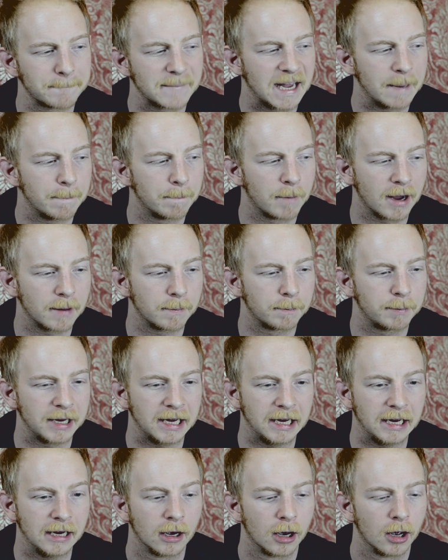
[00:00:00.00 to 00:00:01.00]
it might
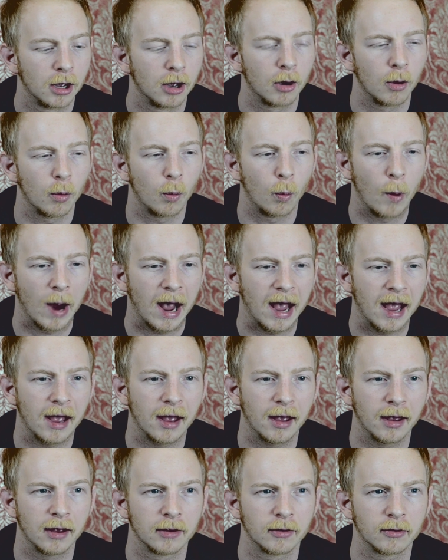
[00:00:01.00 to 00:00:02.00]
be
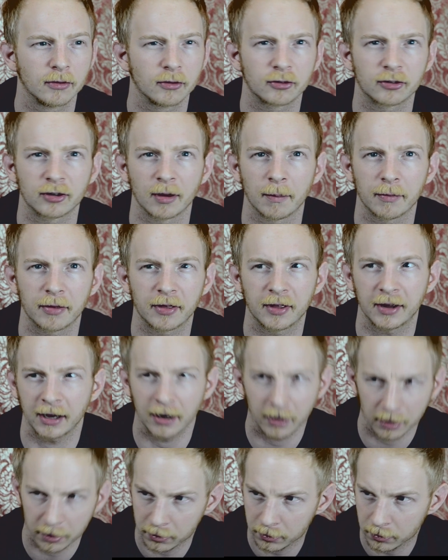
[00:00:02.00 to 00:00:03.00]
wear
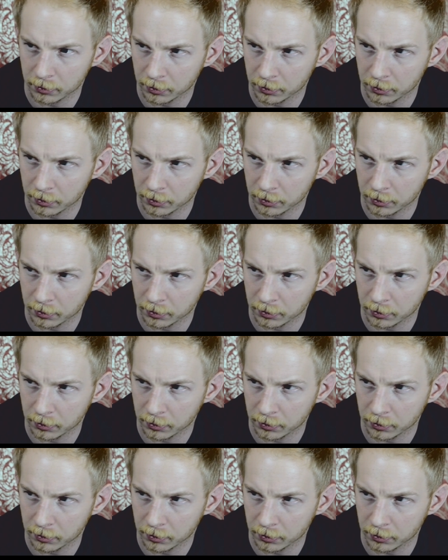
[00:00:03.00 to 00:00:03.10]
something